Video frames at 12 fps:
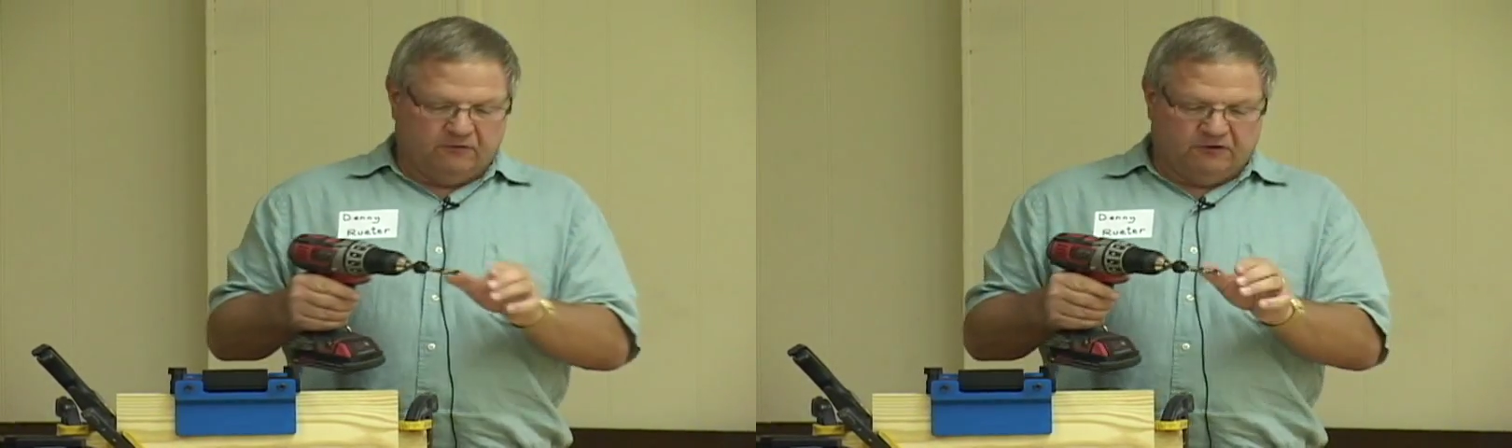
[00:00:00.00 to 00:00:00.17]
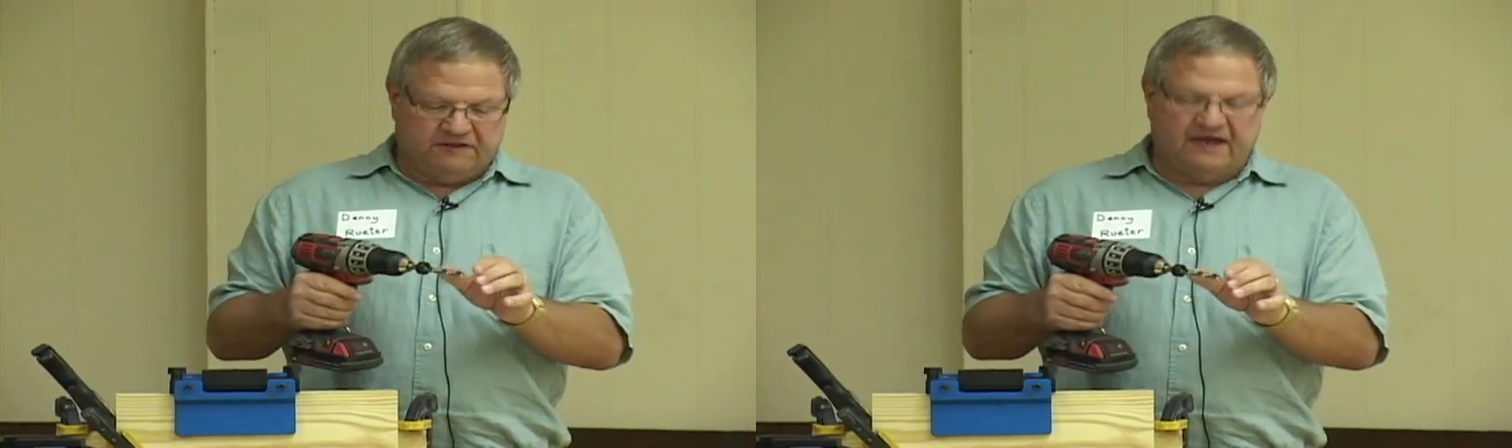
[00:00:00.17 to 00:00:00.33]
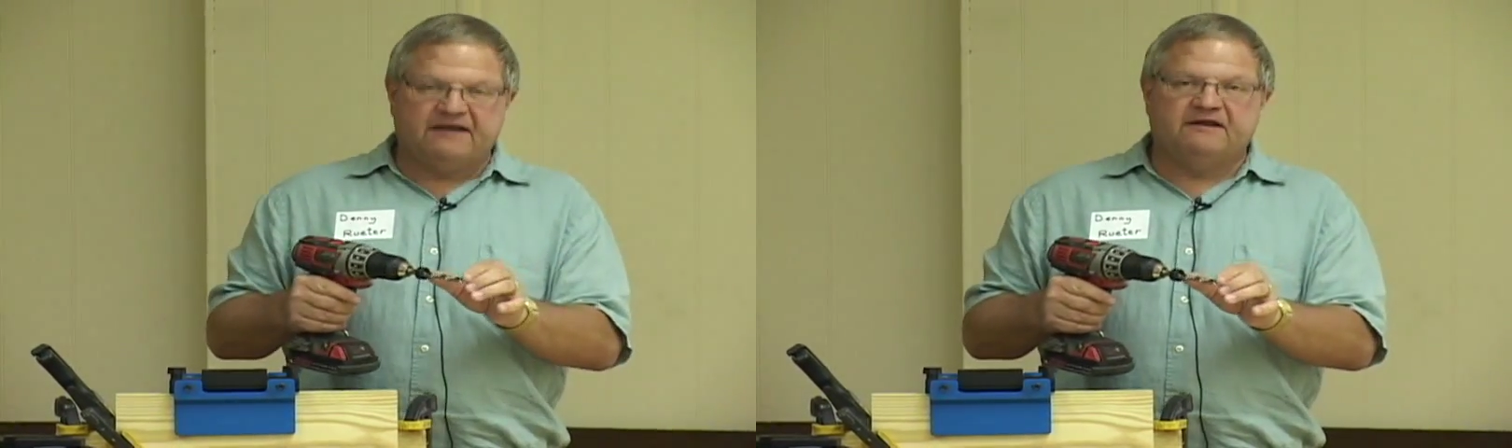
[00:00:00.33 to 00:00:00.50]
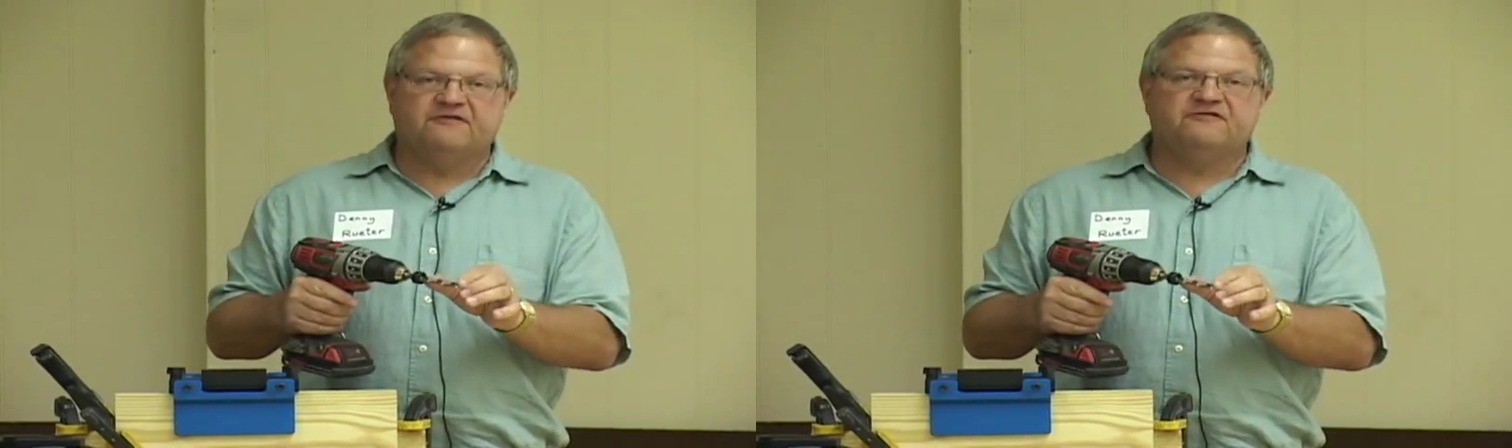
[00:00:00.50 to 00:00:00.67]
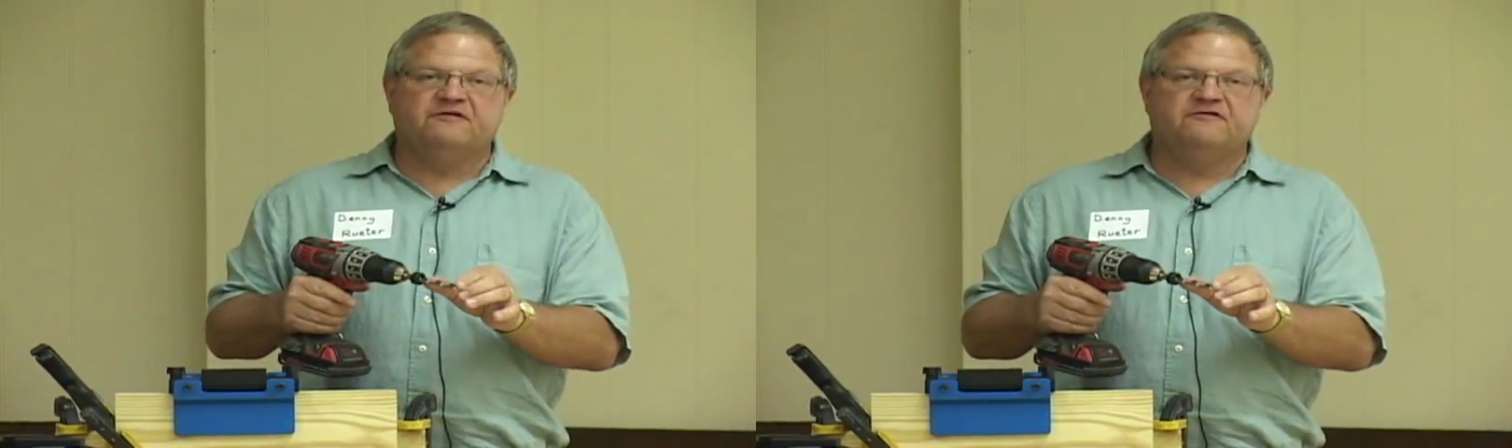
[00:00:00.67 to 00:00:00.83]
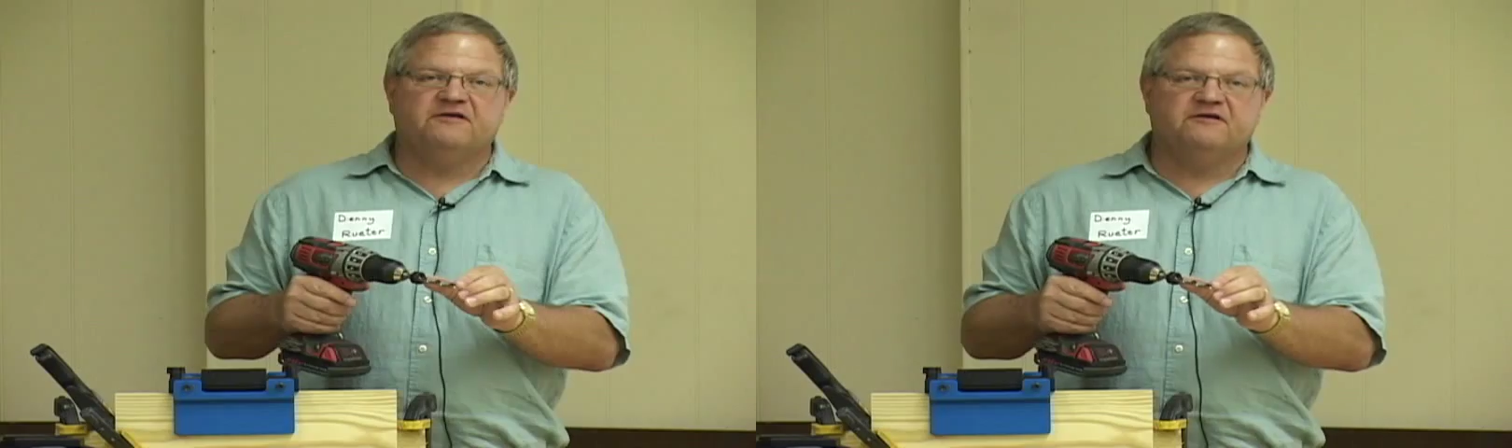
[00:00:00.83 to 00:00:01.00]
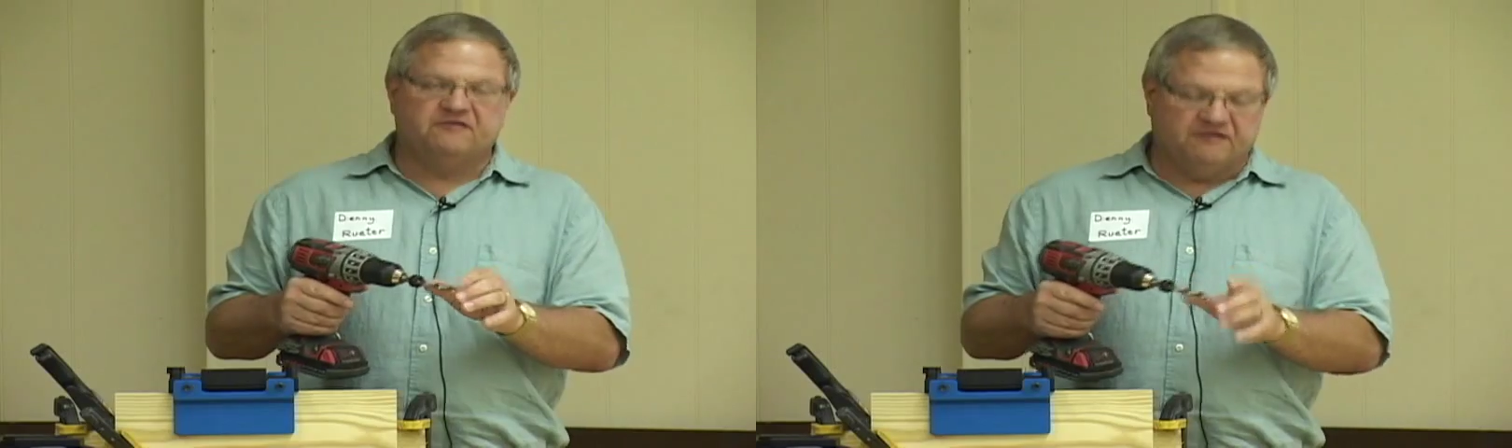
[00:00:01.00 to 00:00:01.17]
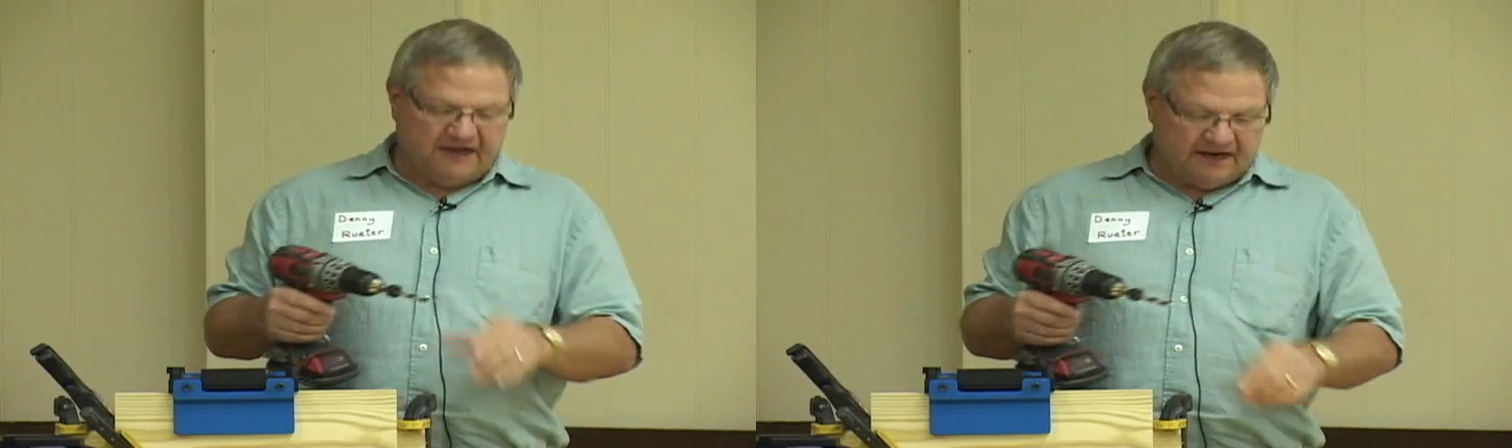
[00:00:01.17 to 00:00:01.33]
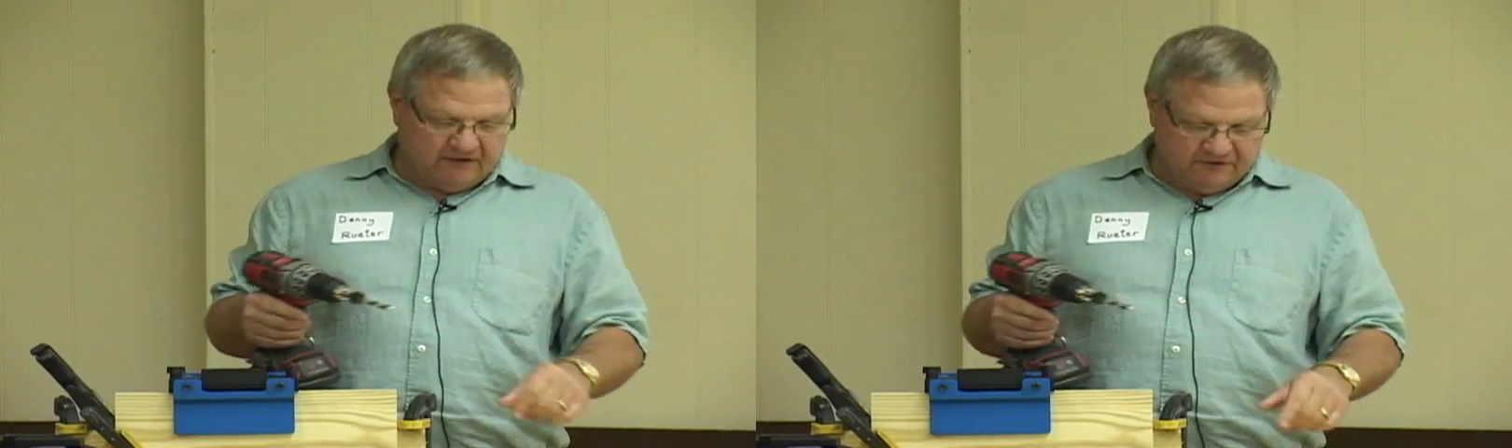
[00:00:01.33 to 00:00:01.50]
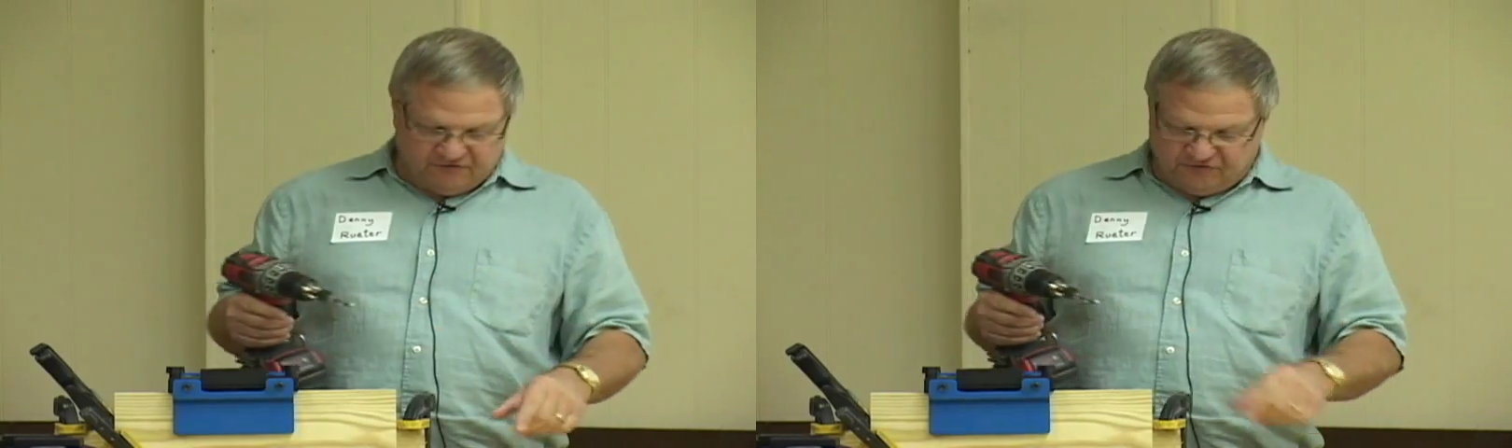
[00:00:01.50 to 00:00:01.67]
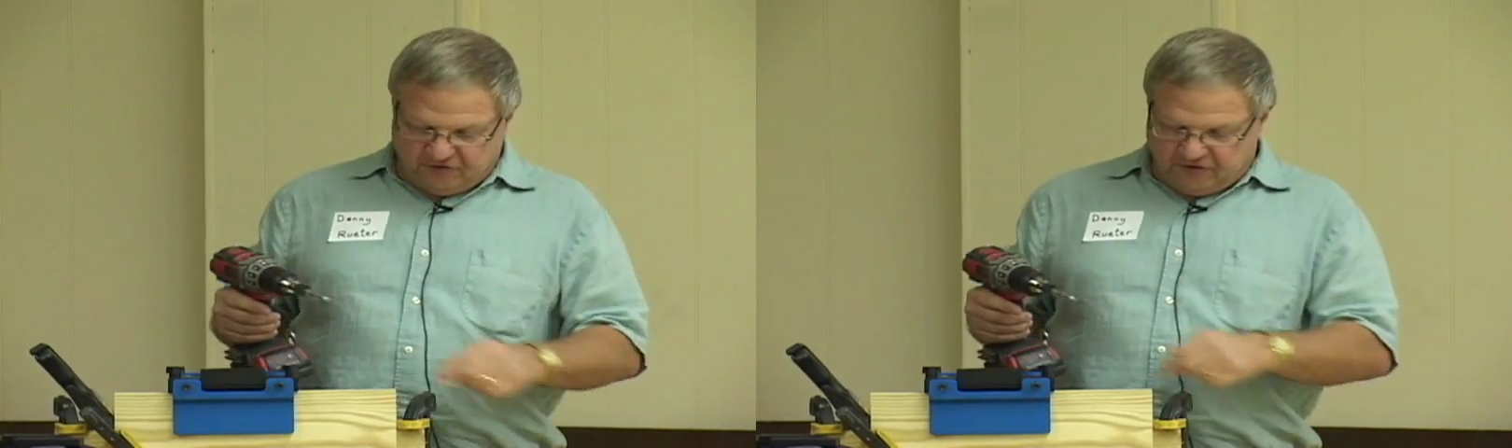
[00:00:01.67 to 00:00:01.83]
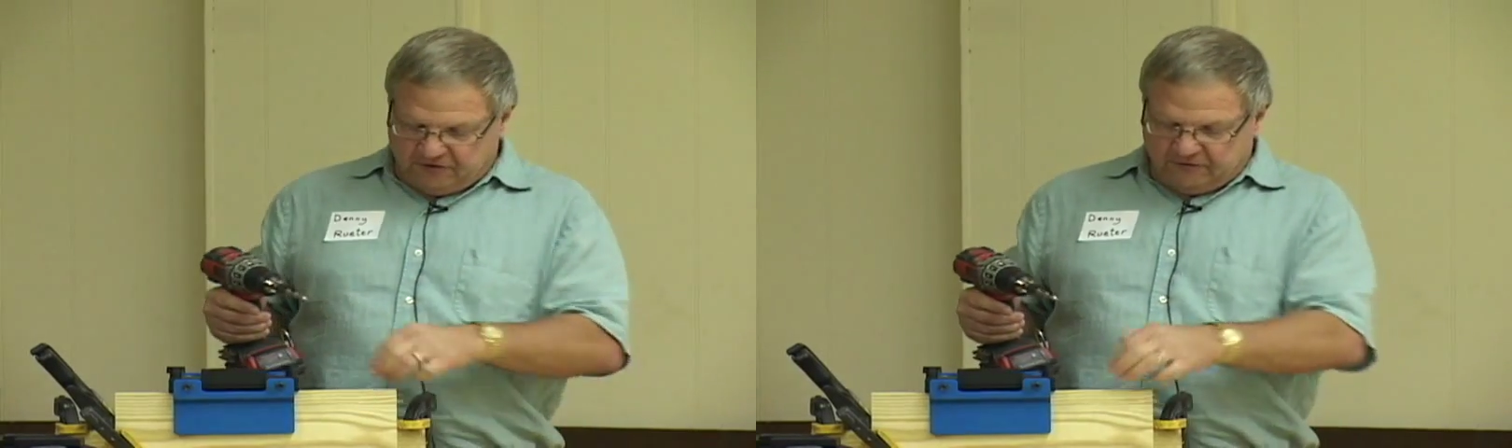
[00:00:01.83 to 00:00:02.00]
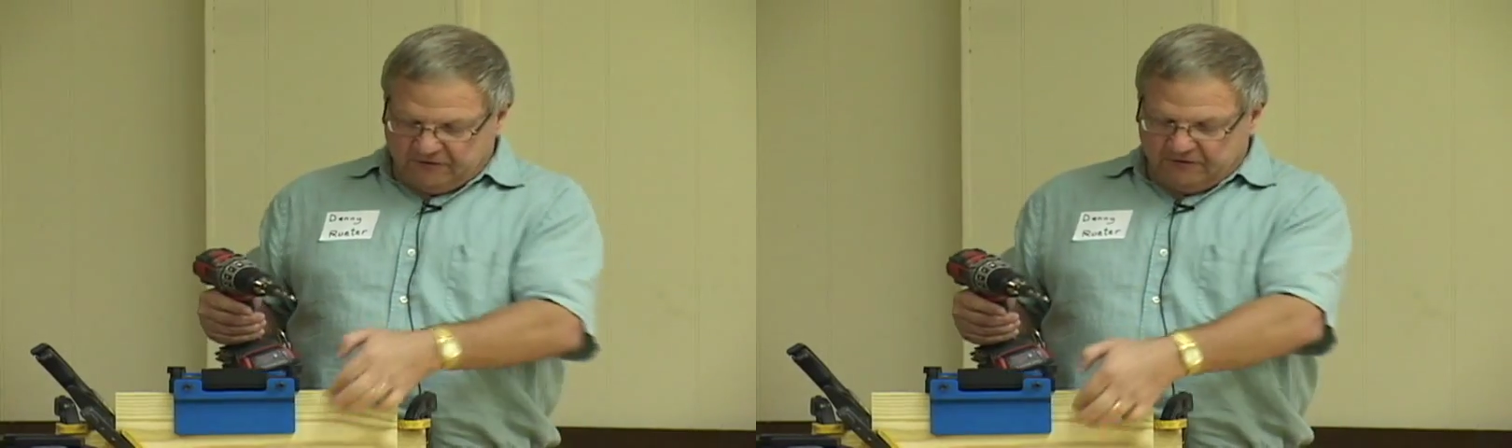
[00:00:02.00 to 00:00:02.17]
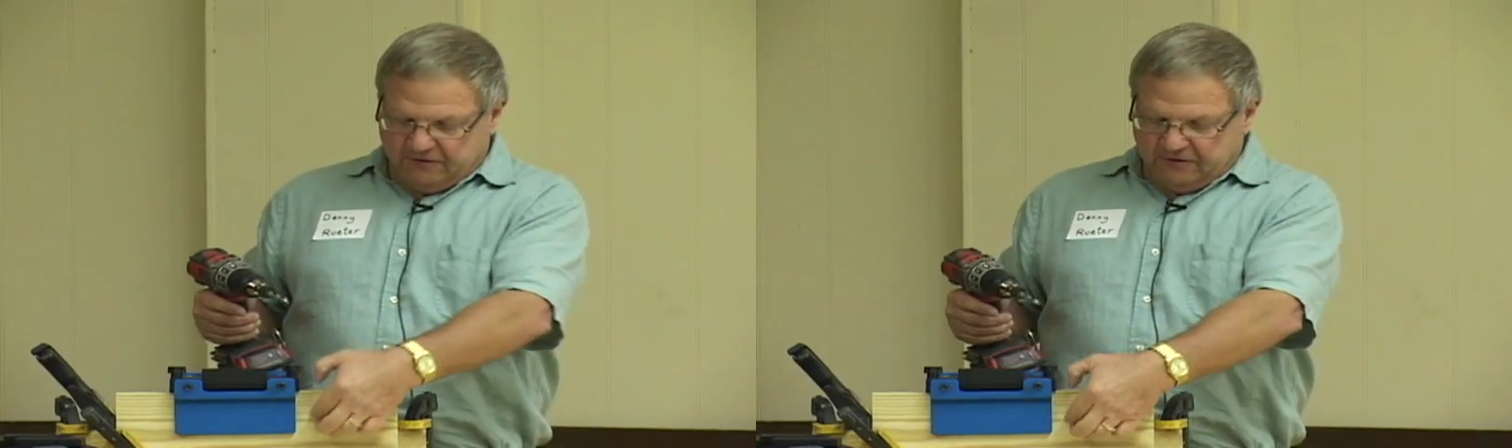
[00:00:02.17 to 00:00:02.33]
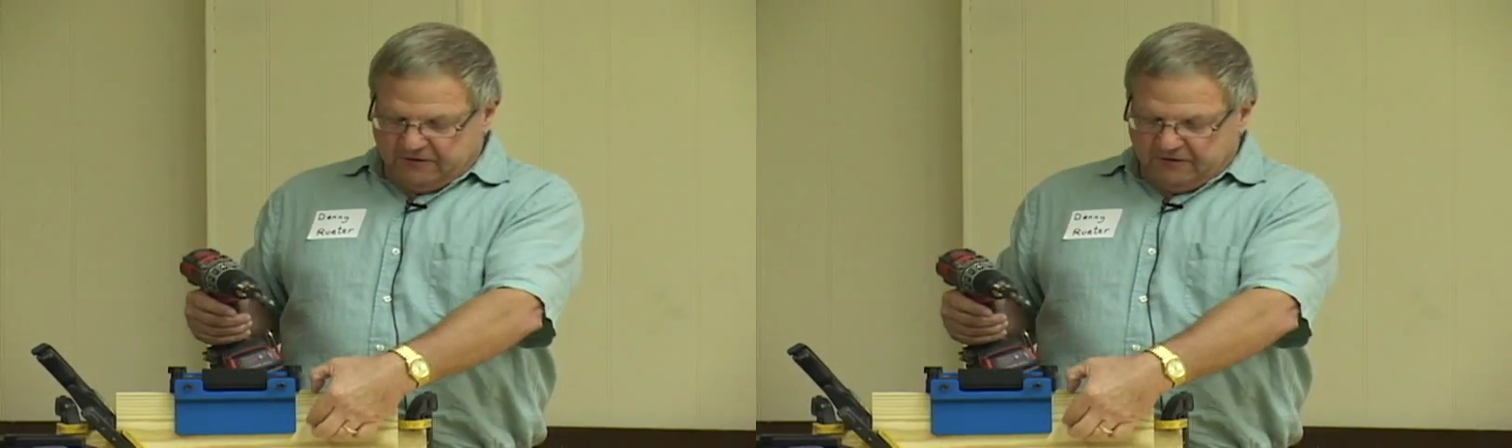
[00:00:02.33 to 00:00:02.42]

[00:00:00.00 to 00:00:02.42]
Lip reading: what that distance is, and that'll ensure